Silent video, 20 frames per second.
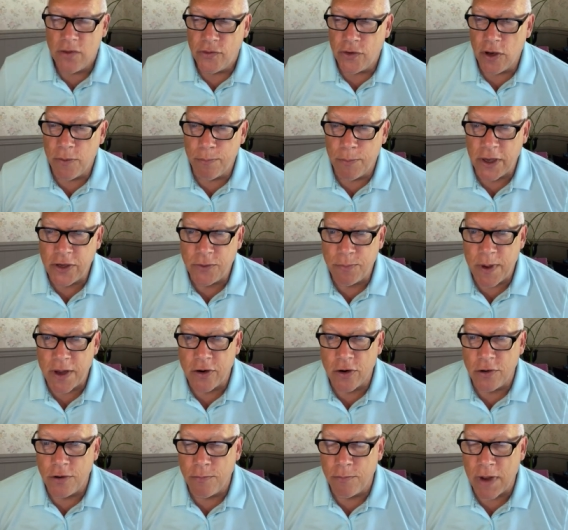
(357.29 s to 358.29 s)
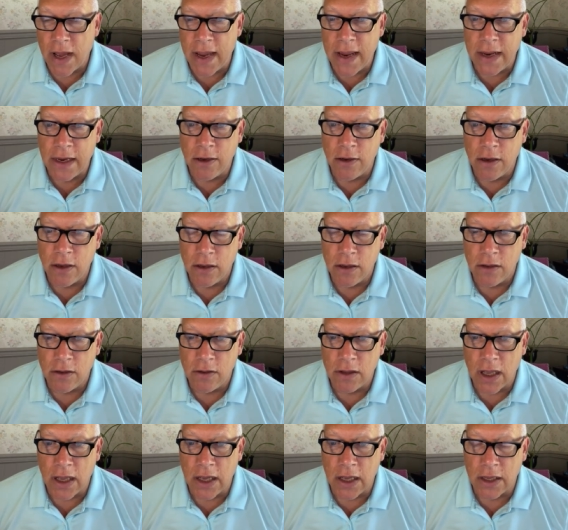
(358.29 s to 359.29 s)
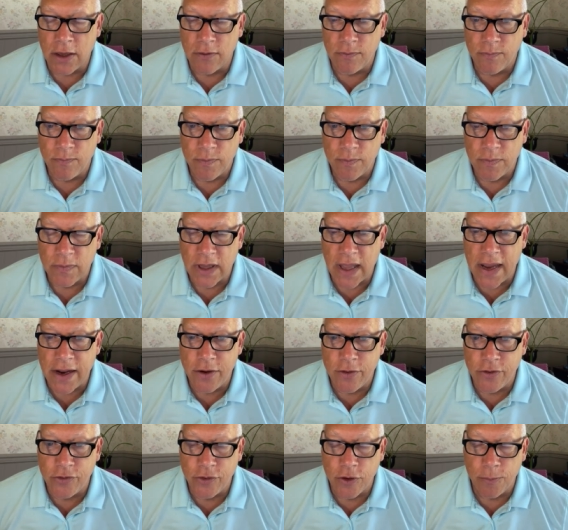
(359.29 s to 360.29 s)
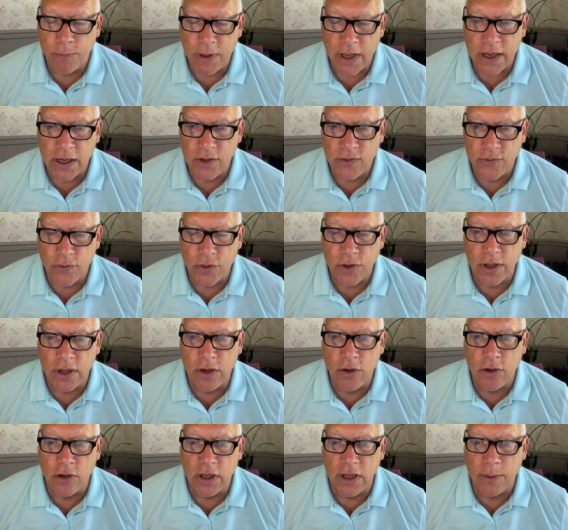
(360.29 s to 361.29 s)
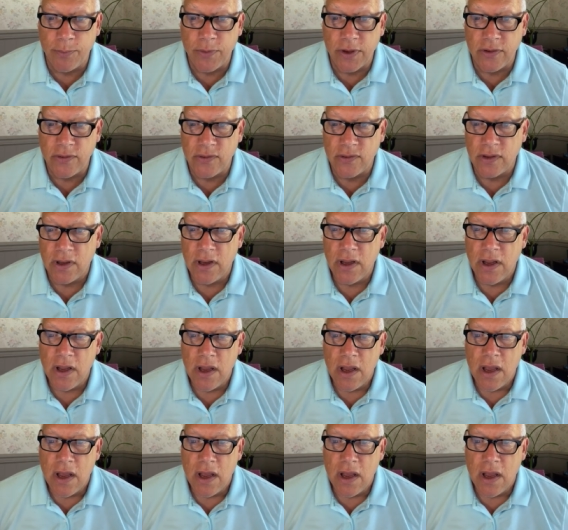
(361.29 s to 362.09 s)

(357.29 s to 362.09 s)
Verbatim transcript: So you're much better buying uh, liners or plugs for the eucalyptus.